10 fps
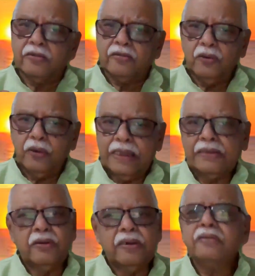So I
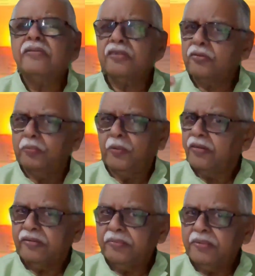thought it's a
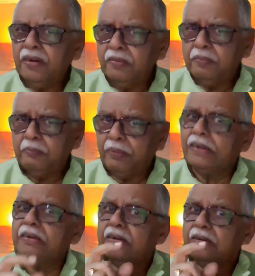small subject,
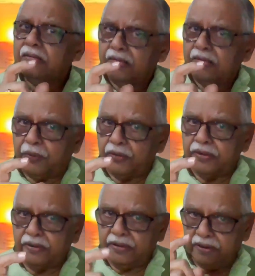but it is
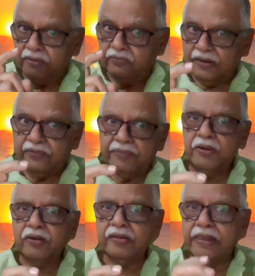important in one way
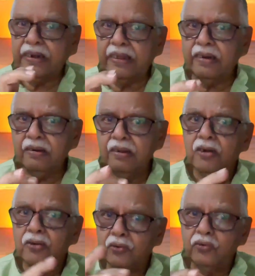because there are
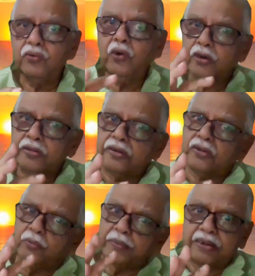two or
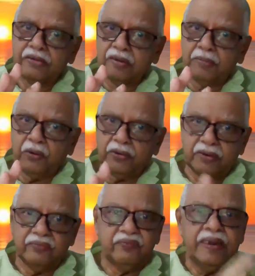three opinions about
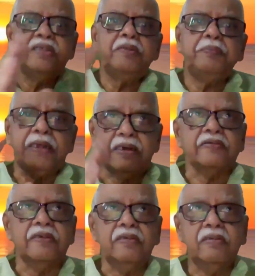it. Faladipika
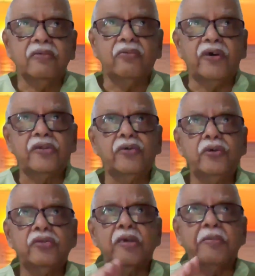says,
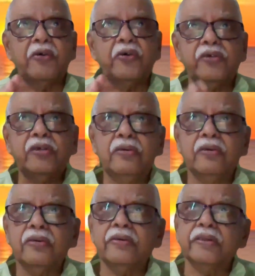Vargottama
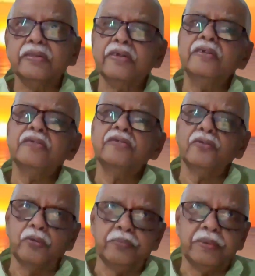Gata
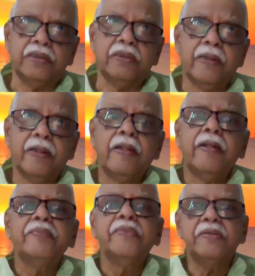Khecharu.
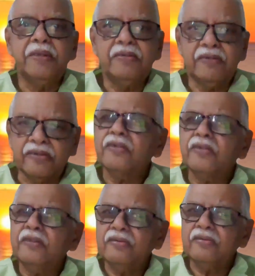That means
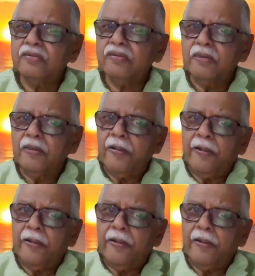Khecher is